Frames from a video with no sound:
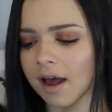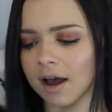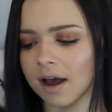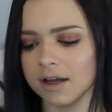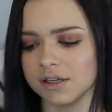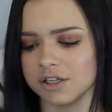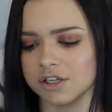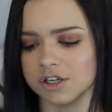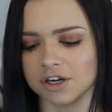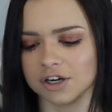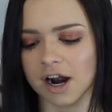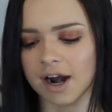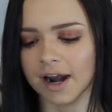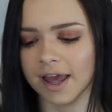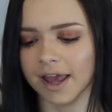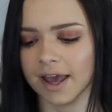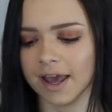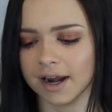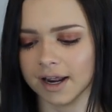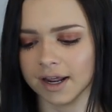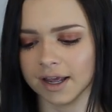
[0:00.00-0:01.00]
uh, so you're not
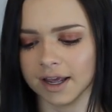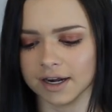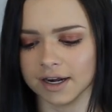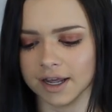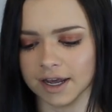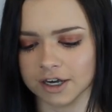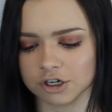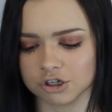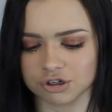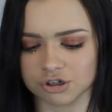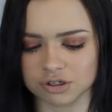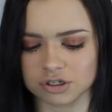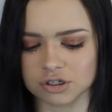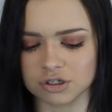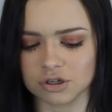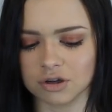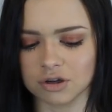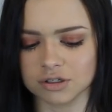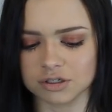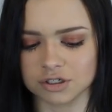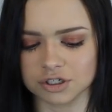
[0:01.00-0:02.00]
adding any extra
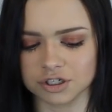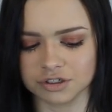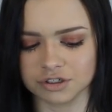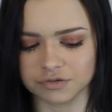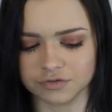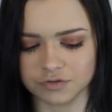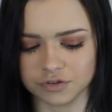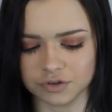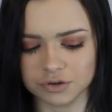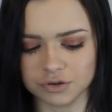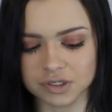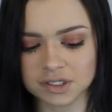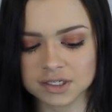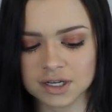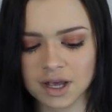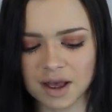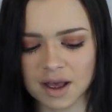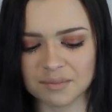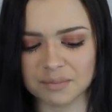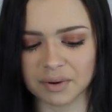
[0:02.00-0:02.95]
salt to your foods.